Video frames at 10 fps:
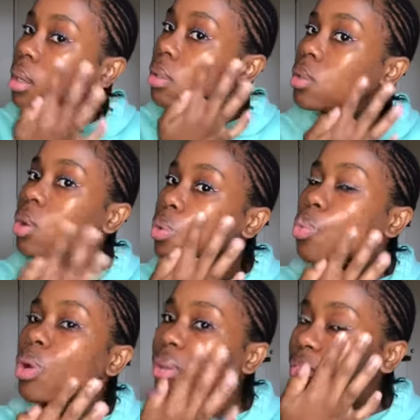You know, you
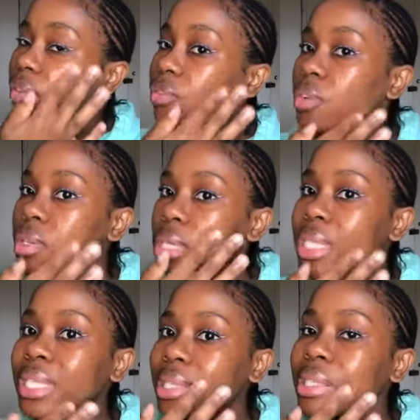won't even feel the
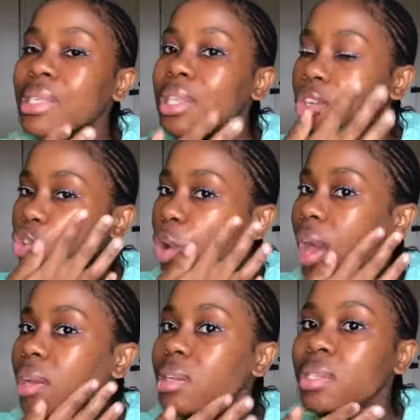season, the
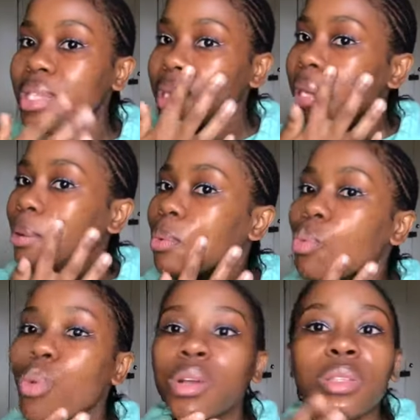dryness, the
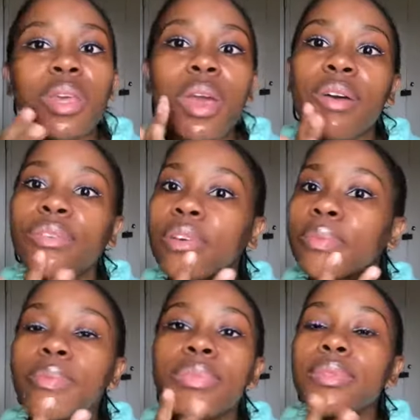whatsoever.
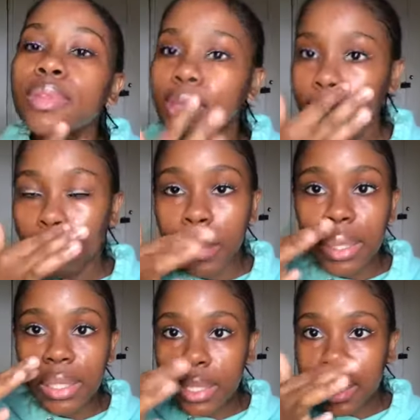This
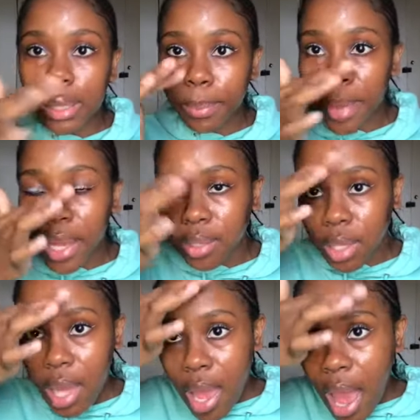product is the best.
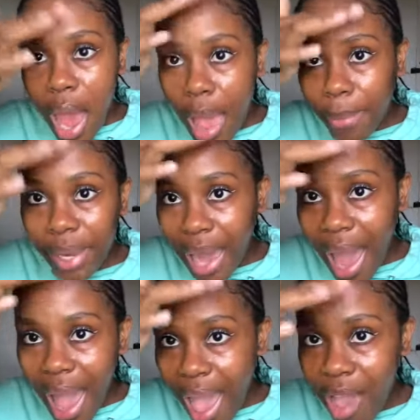I mean,
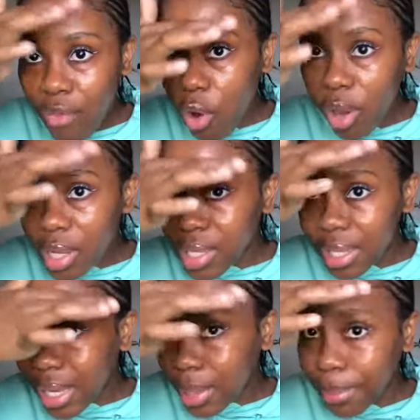I have oily
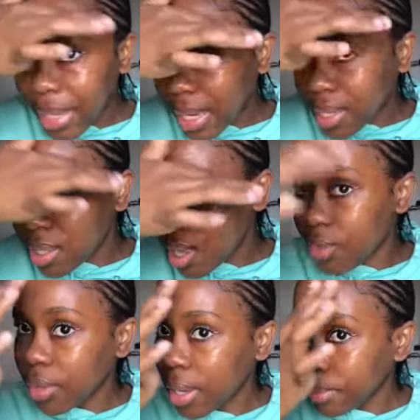skin
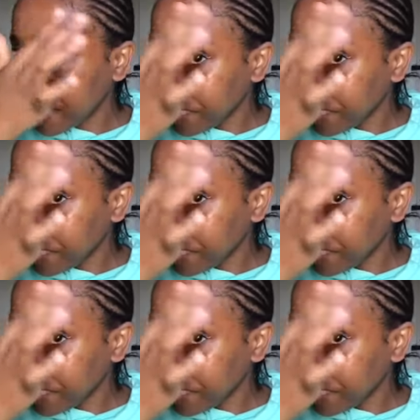myself now,